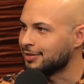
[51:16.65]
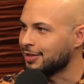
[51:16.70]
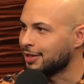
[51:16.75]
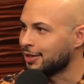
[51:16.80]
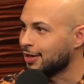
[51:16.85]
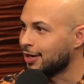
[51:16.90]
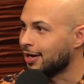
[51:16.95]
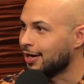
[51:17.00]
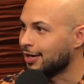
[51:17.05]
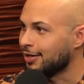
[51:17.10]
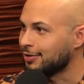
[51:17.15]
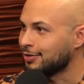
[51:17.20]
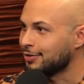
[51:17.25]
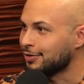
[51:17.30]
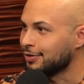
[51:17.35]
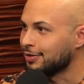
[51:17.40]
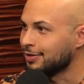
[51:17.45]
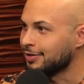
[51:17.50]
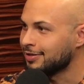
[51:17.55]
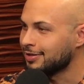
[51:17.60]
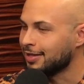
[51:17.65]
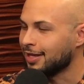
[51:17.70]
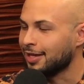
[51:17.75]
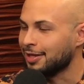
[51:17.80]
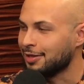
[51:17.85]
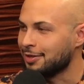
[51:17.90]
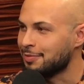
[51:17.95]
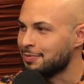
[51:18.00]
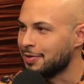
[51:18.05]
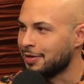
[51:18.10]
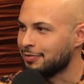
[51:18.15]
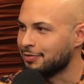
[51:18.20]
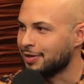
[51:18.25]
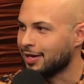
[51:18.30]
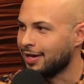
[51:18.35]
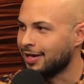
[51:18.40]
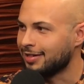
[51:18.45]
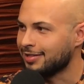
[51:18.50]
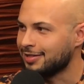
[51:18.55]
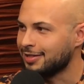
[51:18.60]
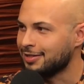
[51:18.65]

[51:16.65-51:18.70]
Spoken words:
at cost or slightly above cost,